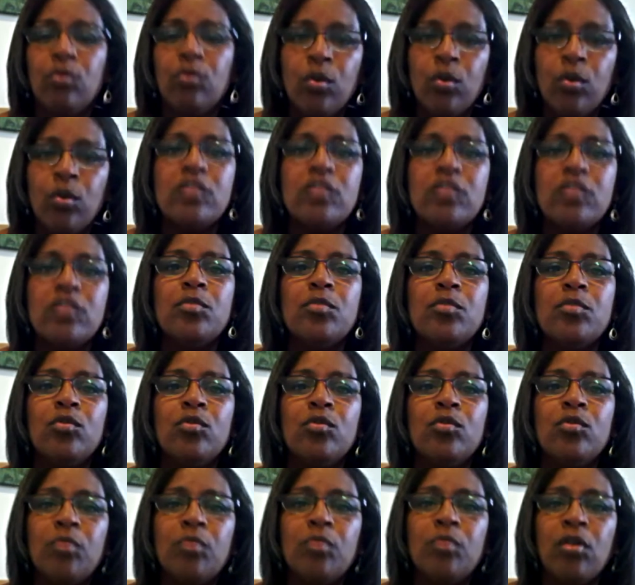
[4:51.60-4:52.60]
1
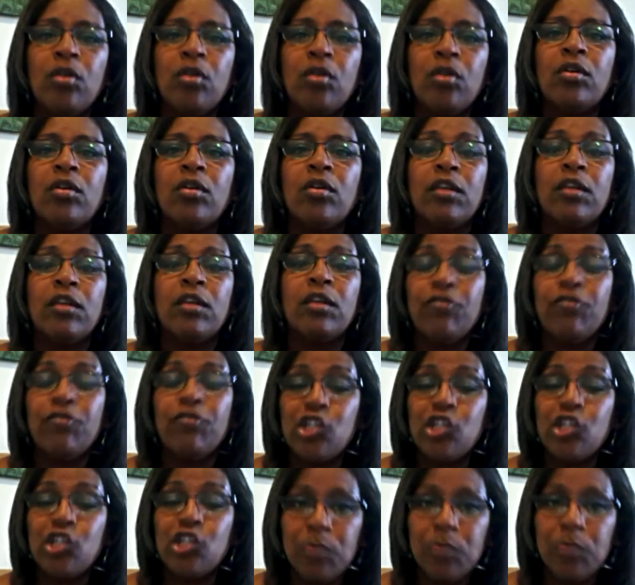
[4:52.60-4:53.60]
spoon per, get a
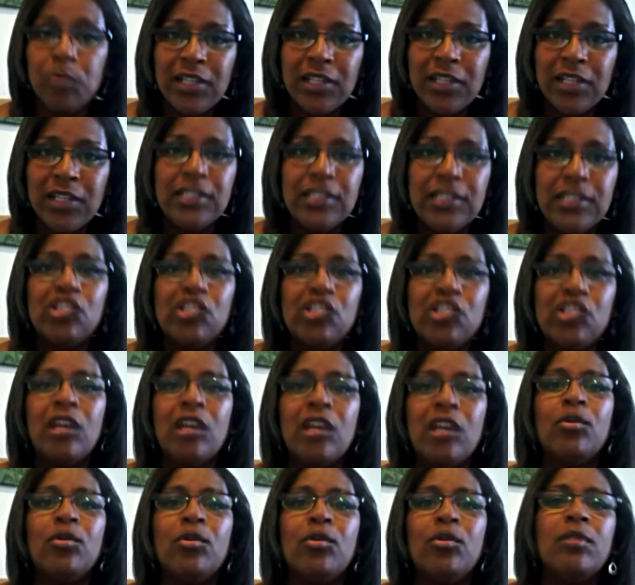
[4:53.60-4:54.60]
fresh plate each
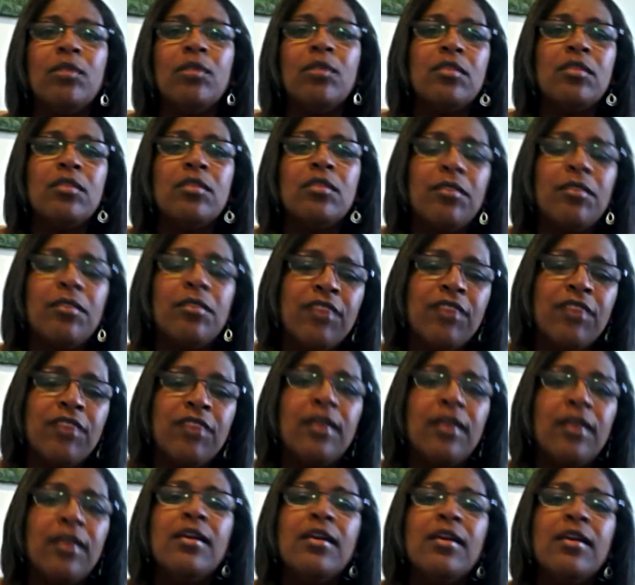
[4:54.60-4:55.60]
time you come to the
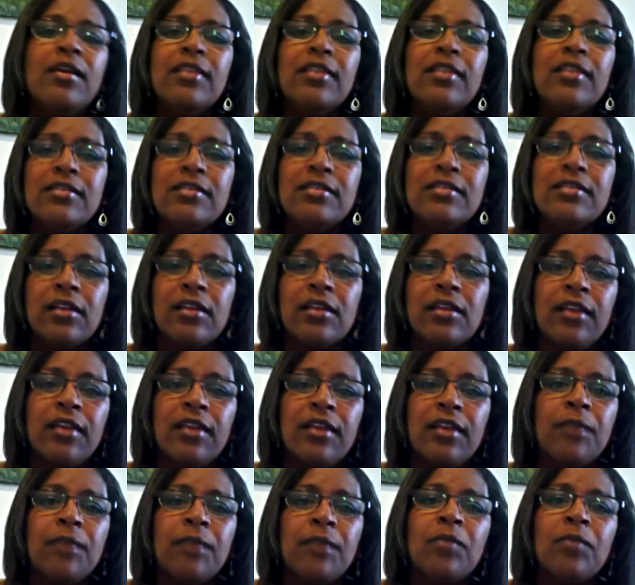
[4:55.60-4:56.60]
buffet, things like
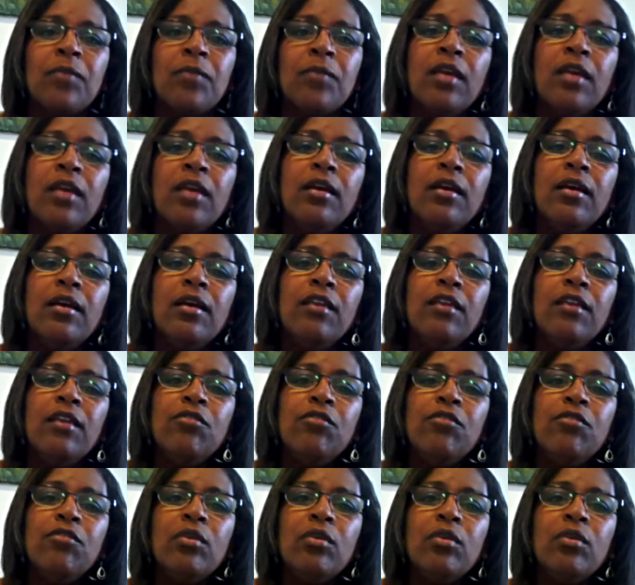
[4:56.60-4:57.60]
that.
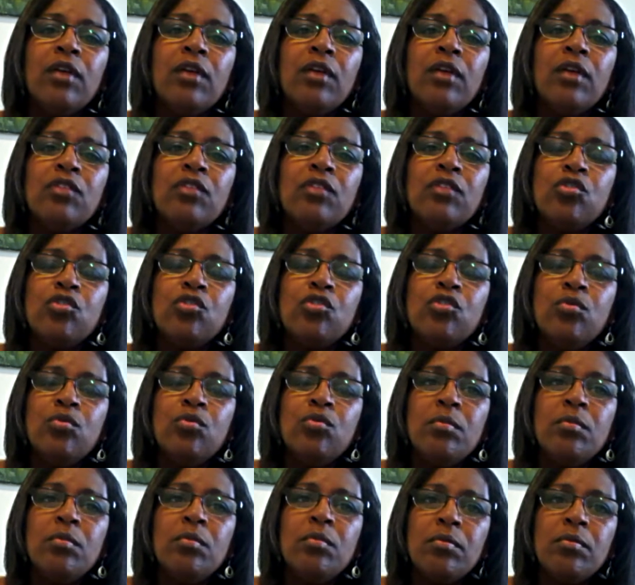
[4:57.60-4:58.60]
If you are not
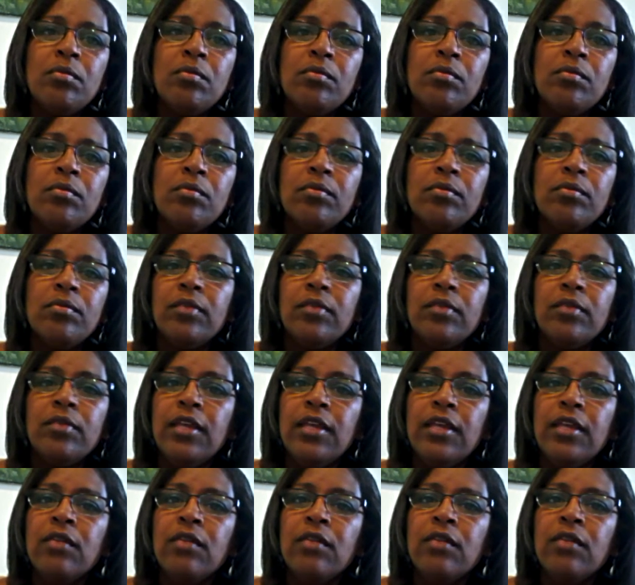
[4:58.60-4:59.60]
too
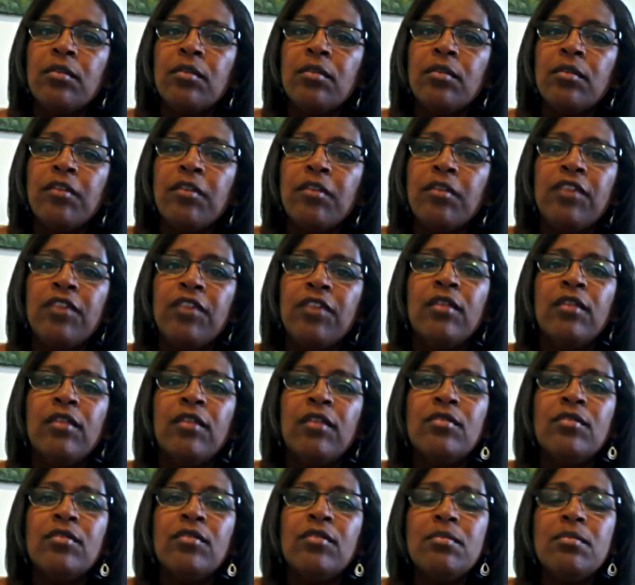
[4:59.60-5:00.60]
keen on the buffet,
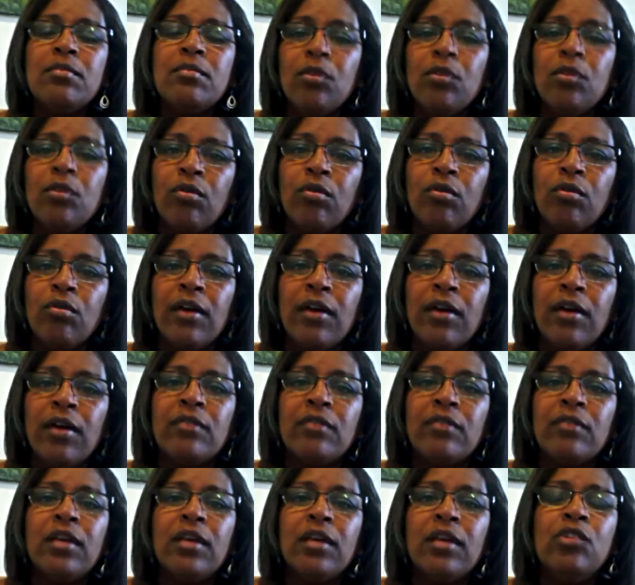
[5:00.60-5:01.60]
there is a middle
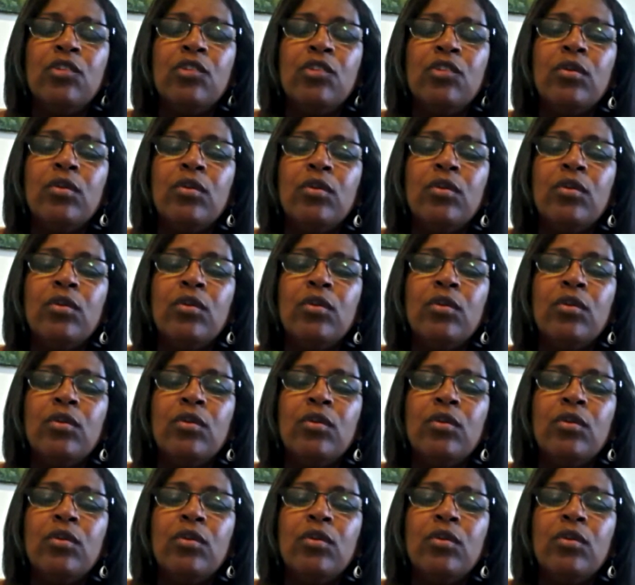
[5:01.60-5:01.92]
ground, and you